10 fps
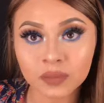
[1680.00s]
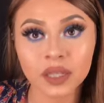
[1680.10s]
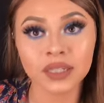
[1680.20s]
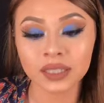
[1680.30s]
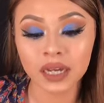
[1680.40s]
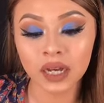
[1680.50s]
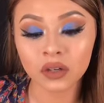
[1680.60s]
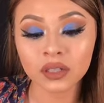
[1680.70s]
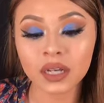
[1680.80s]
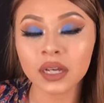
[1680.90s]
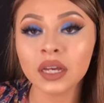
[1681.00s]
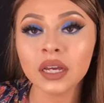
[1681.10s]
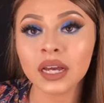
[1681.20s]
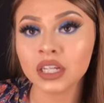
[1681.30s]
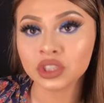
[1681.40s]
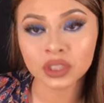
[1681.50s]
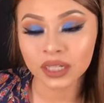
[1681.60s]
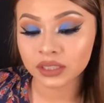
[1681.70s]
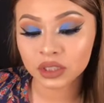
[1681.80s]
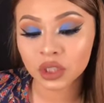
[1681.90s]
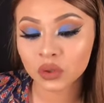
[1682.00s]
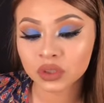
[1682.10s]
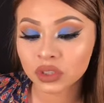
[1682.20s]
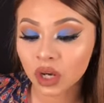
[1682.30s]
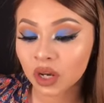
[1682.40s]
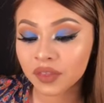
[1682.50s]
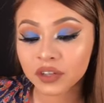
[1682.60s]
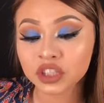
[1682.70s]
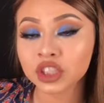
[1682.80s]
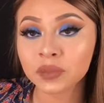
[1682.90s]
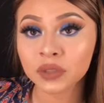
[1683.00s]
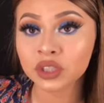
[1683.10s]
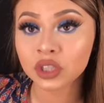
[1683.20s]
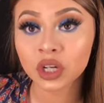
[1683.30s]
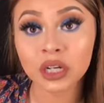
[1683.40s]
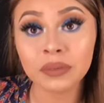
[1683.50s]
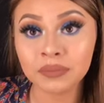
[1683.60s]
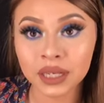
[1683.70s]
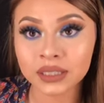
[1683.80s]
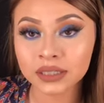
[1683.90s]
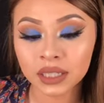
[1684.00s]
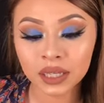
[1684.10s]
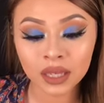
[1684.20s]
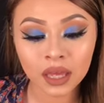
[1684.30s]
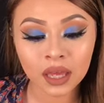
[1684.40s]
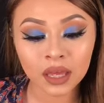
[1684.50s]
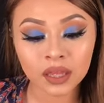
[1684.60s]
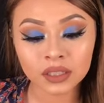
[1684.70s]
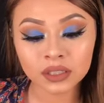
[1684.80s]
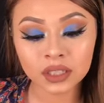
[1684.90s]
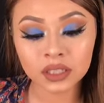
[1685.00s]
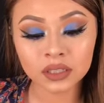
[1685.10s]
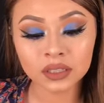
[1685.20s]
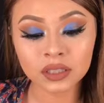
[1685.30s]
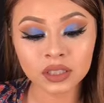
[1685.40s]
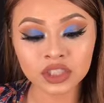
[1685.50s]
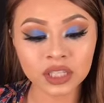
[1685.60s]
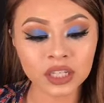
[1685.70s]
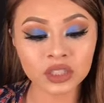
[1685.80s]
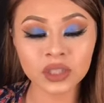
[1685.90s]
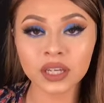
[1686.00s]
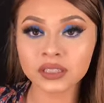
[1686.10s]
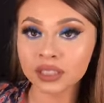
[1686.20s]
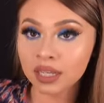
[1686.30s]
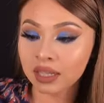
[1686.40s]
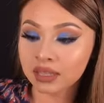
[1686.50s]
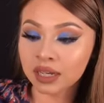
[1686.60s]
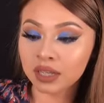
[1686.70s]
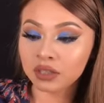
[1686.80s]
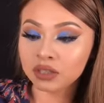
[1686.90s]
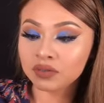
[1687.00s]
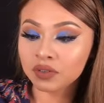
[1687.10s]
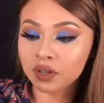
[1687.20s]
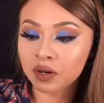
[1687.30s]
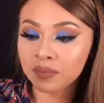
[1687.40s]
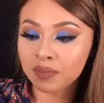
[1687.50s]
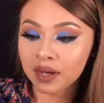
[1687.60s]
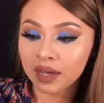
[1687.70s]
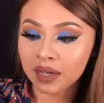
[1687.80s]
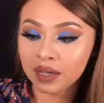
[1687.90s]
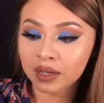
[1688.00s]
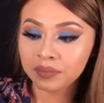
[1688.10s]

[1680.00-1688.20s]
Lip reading: to blend out. As you guys, saw, their shimmers are amazing. The shade 2008 that I used for my